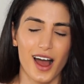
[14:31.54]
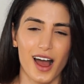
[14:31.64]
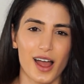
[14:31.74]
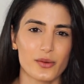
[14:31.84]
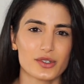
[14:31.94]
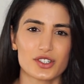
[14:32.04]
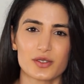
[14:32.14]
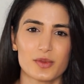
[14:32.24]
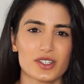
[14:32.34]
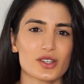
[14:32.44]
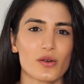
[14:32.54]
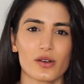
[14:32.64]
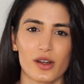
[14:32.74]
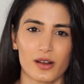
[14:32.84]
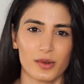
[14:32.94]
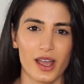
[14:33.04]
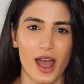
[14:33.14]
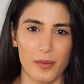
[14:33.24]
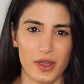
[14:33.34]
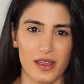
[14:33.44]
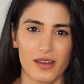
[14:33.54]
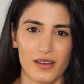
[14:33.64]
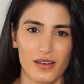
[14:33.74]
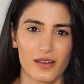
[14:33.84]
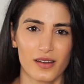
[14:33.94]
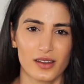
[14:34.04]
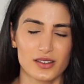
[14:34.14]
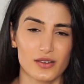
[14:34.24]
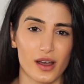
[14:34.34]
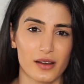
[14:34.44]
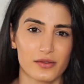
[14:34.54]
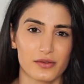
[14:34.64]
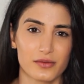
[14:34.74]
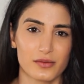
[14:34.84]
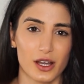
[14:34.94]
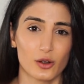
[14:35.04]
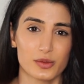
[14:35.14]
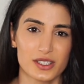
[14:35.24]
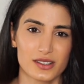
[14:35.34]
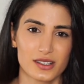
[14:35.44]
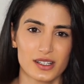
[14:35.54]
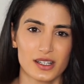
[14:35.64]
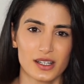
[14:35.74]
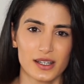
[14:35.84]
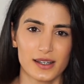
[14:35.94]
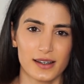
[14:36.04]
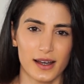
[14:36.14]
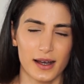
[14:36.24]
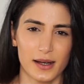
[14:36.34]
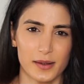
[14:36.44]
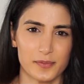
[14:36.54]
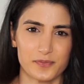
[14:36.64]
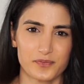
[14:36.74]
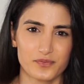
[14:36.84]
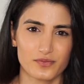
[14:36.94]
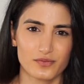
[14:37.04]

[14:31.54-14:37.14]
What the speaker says: I would just be so incredibly happy to have helped. And